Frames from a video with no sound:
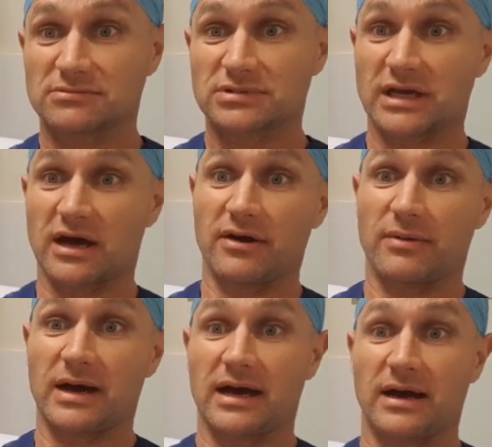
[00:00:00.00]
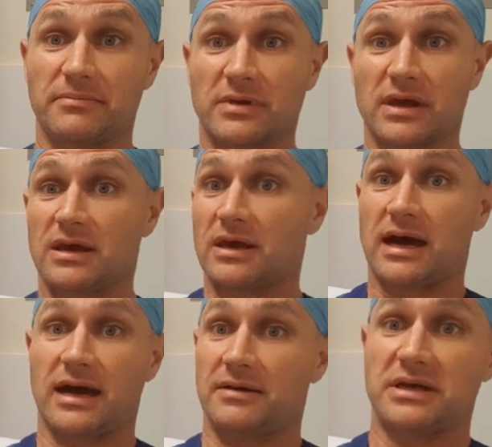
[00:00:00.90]
so
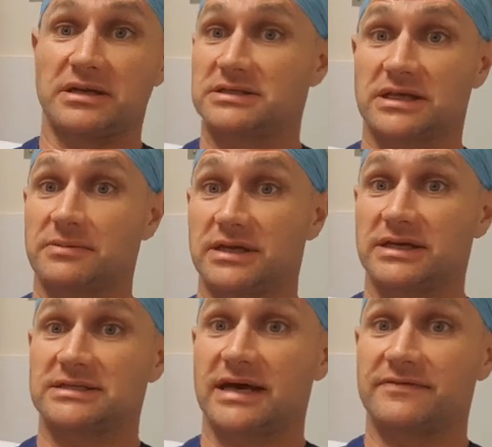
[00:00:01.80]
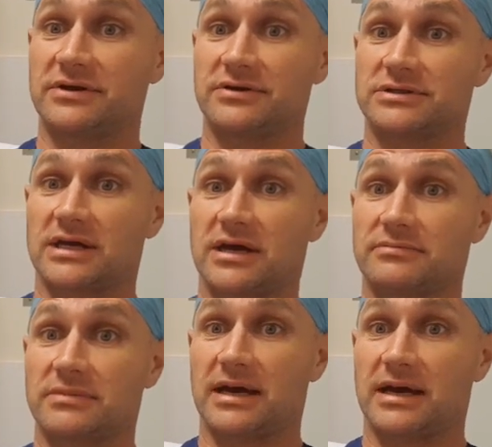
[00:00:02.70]
it's completely safe to do so.